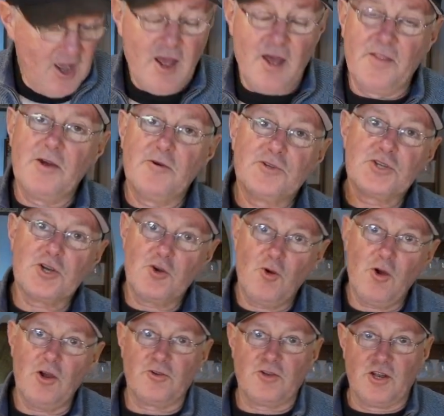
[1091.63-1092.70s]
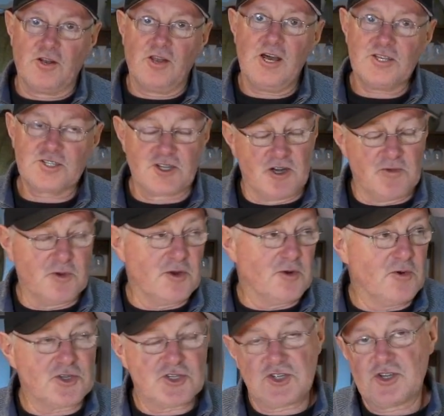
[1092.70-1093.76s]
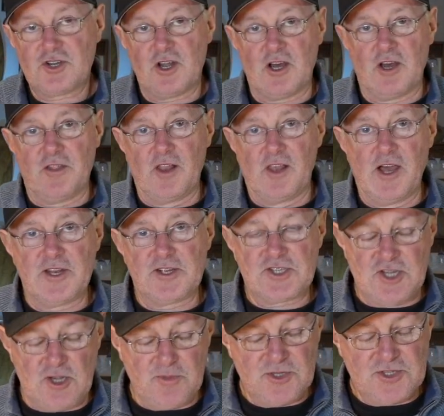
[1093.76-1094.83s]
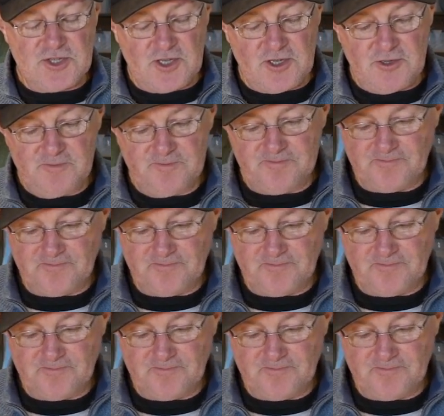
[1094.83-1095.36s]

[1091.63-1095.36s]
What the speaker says: And there was a quote, and last night we watched the latest episode